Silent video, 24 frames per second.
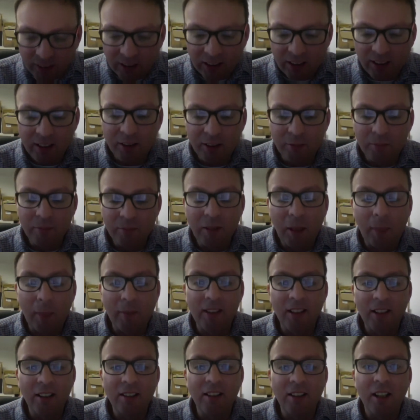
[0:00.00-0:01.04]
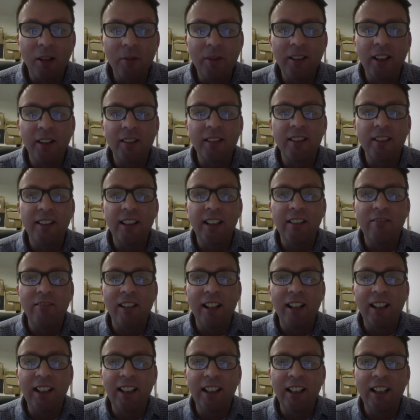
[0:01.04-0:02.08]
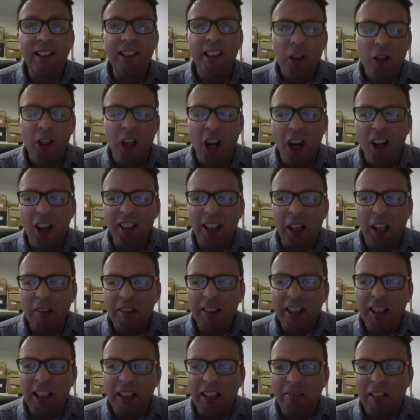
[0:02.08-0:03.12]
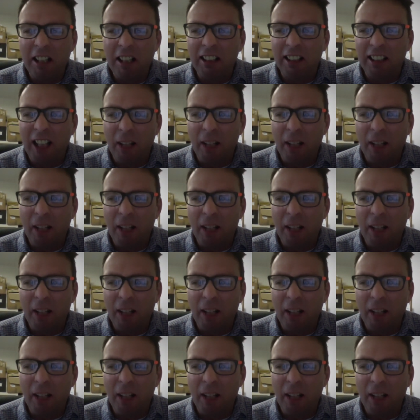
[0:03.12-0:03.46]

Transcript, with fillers: Um, I, I want to go and see Granny Liz. You can't go and see Granny Liz.